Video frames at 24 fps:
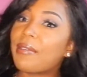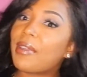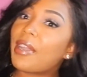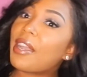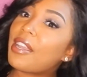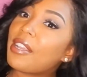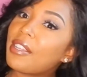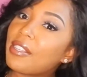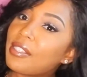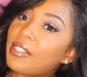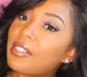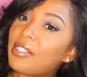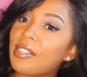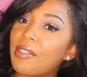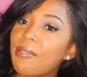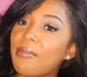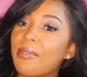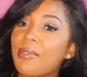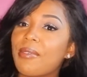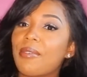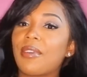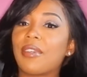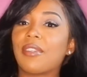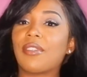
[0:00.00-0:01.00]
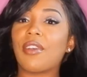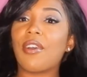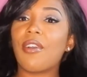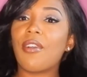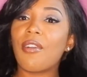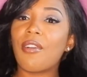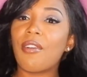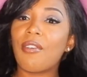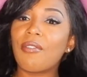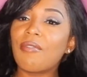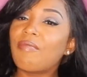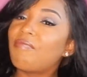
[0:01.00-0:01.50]
right? Something going
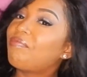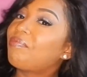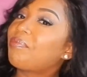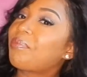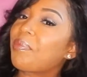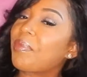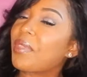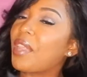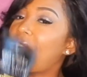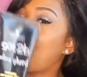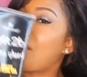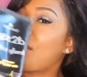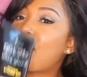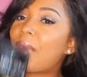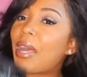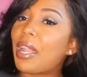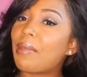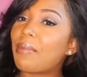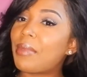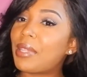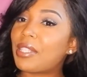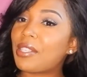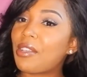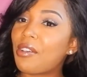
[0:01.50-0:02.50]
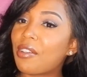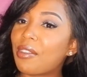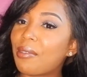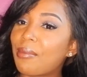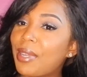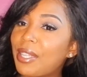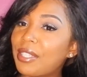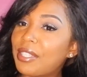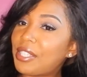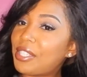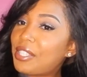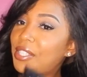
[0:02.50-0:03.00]
on. Everybody been talking
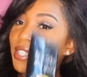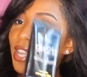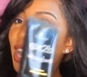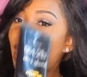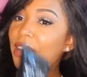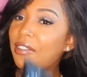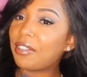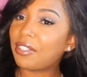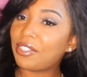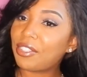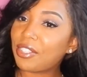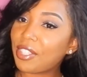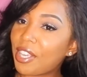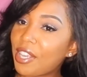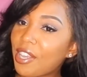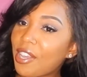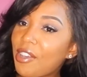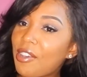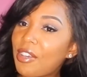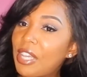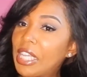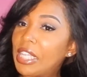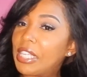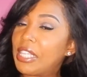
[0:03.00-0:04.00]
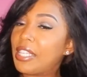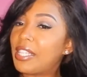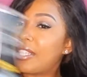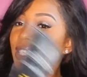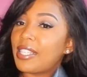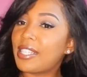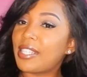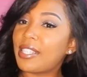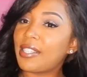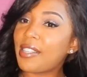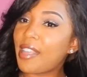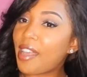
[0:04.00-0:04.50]
about this styling gel, and this
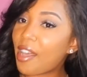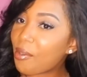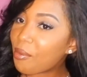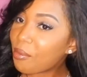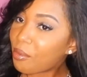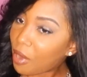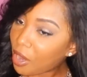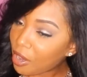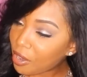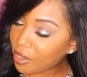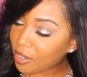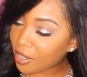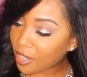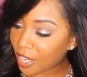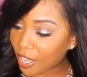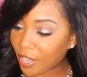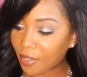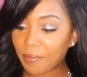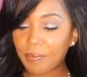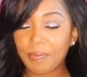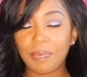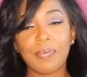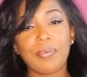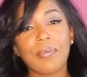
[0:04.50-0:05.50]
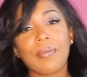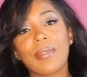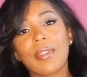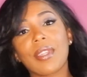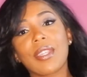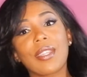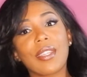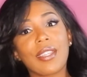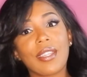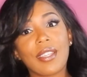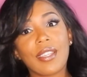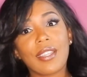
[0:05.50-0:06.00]
is not working.
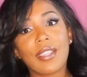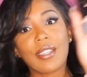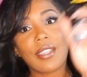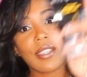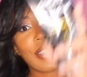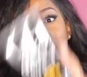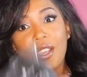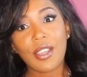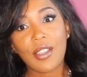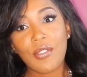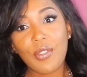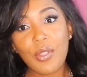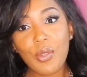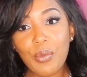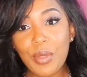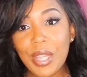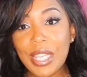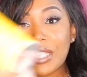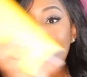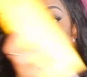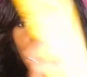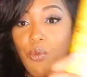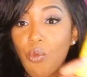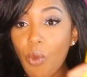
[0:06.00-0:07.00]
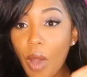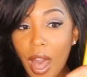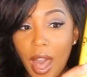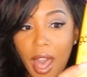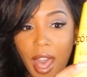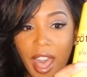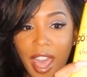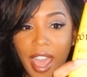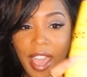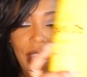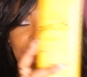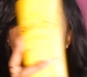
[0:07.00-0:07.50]
The reason
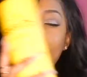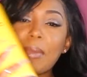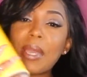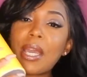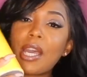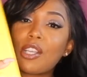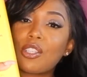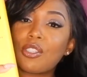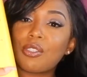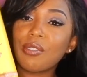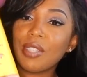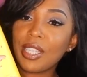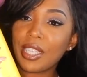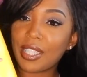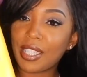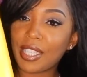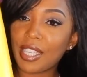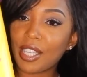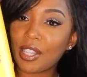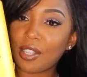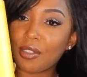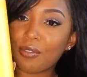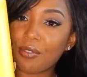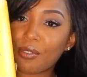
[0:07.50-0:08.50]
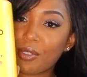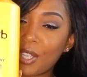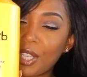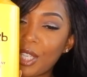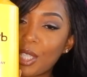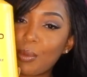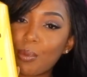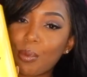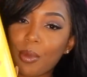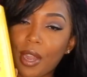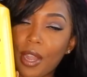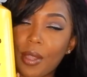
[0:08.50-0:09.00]
why, because you need to get the
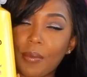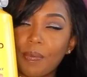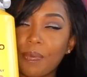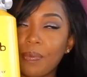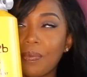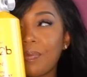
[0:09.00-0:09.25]
freeze spray.